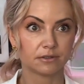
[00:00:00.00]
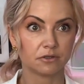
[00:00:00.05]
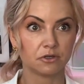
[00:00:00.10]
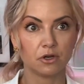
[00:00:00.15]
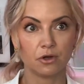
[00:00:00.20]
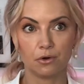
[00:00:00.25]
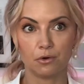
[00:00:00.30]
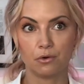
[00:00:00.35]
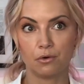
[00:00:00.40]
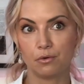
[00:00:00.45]

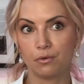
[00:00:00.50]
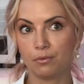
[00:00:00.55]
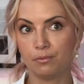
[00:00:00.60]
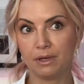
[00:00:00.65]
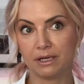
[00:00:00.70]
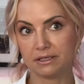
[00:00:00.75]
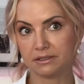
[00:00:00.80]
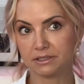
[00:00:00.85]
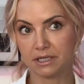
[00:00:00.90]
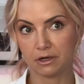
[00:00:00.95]
no
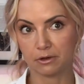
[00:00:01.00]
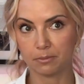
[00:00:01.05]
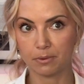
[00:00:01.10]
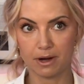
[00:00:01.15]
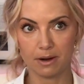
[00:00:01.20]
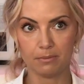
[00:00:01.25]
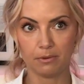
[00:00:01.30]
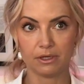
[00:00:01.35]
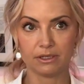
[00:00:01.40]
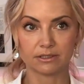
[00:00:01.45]
million dollar
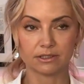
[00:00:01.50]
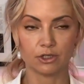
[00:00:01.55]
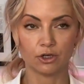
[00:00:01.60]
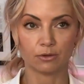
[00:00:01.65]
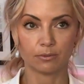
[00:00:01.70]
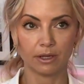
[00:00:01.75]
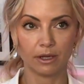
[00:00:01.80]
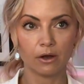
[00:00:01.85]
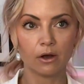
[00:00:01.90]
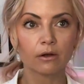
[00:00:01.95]
properties near
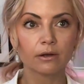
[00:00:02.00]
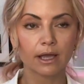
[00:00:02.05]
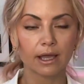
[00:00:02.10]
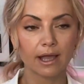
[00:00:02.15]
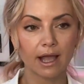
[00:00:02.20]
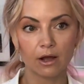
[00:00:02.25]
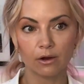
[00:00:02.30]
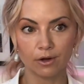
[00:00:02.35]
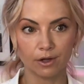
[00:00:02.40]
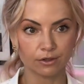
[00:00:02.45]
me. Okay,
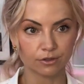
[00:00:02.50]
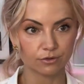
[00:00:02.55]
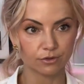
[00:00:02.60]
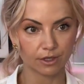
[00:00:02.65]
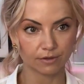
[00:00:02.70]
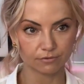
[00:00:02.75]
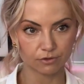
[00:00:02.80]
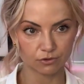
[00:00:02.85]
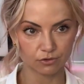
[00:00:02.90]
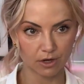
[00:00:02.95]
how long do you
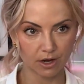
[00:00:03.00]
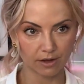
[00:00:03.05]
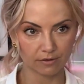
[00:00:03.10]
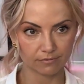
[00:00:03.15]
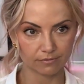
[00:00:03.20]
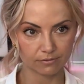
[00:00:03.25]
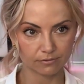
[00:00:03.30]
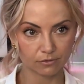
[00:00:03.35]
have to drive?